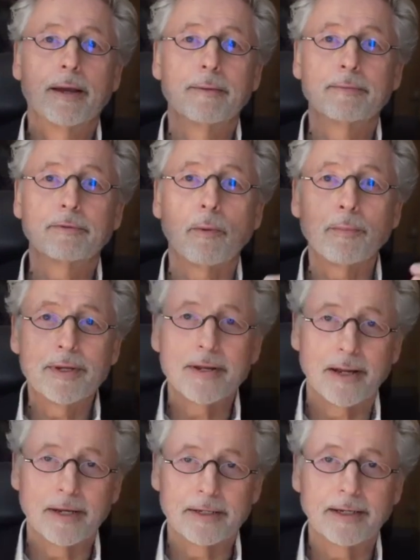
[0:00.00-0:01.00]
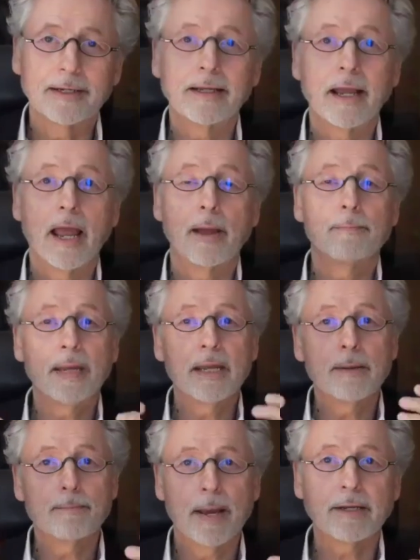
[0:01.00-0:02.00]
dominating and
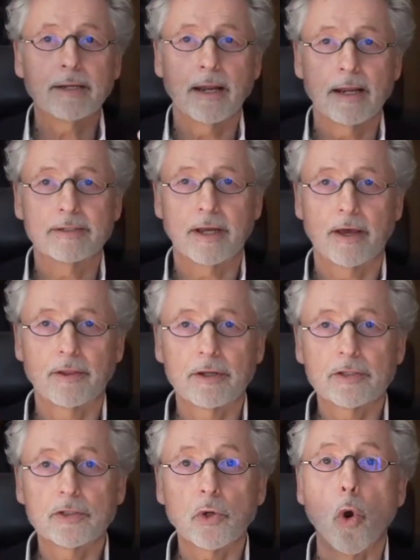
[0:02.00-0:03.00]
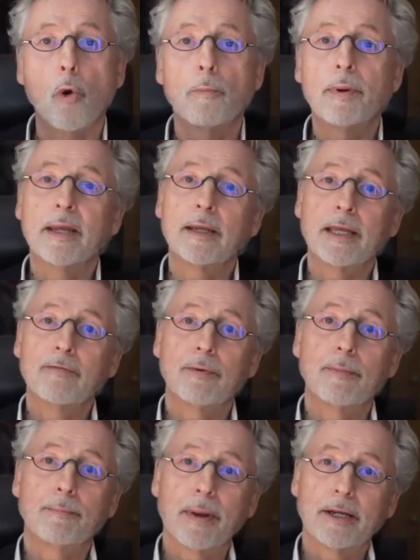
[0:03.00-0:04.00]
being better as others, or being
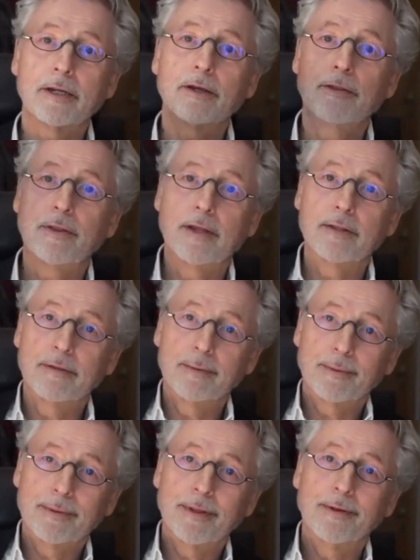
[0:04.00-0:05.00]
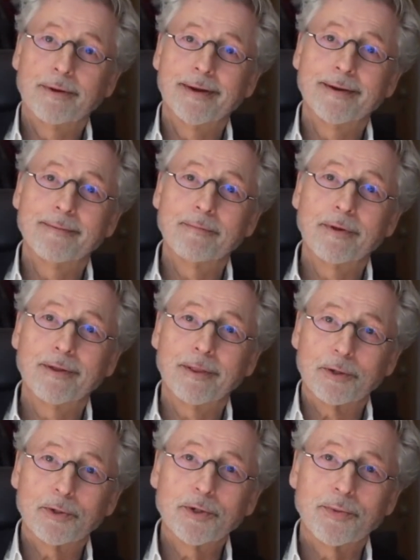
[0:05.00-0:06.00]
even better than the
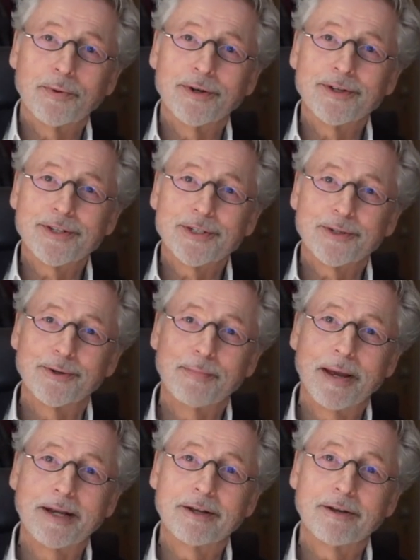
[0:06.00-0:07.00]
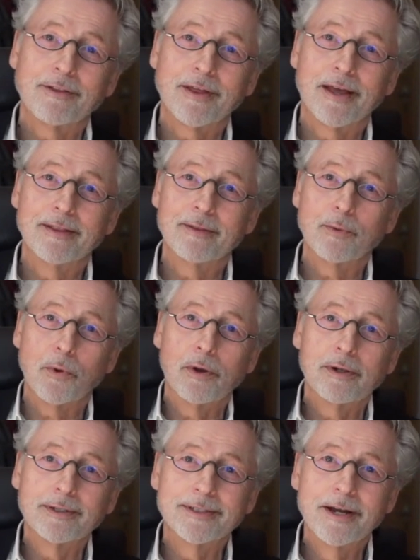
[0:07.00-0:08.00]
universe, or better than the
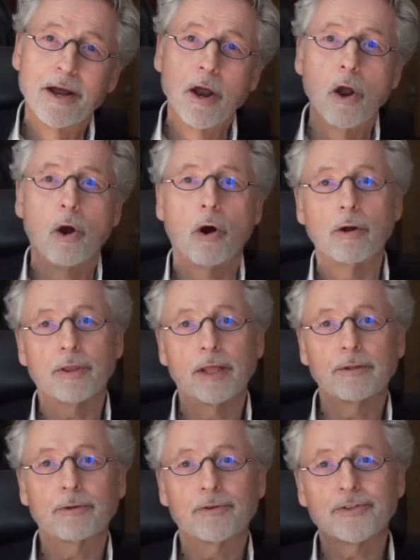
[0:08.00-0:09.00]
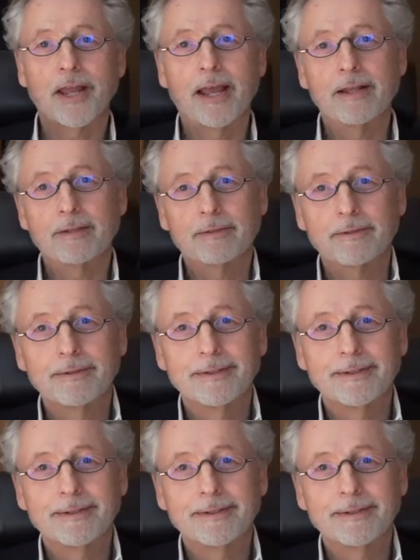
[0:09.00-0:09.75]
world, or that you stand